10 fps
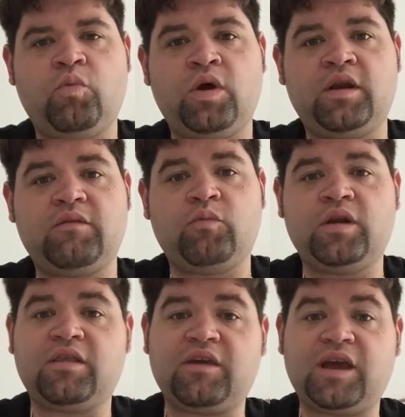
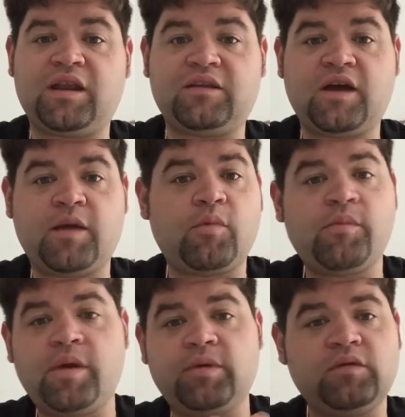one thing at a time, or
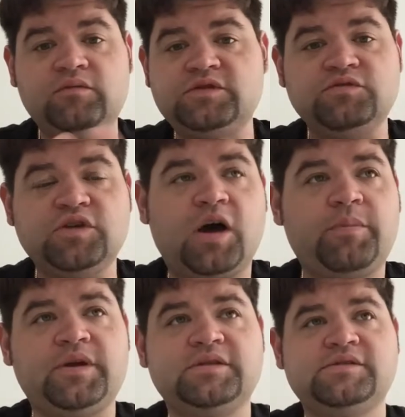maybe two
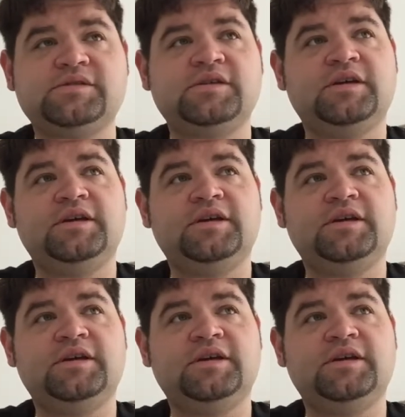topics